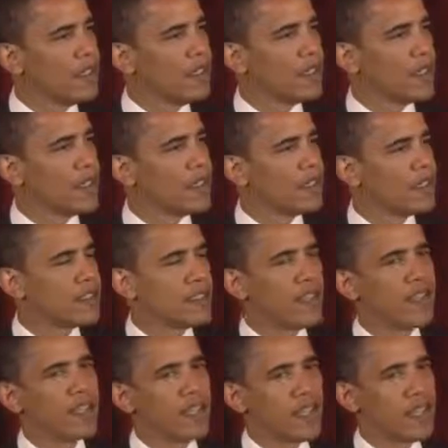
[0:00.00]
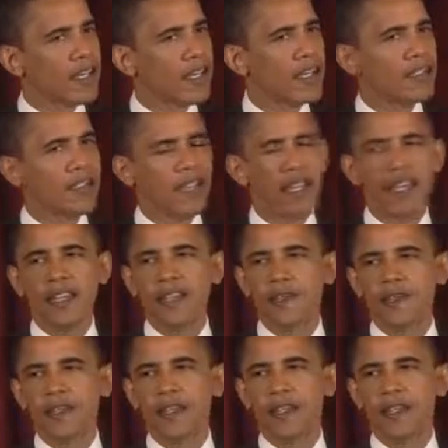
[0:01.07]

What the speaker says: in 1979-1980.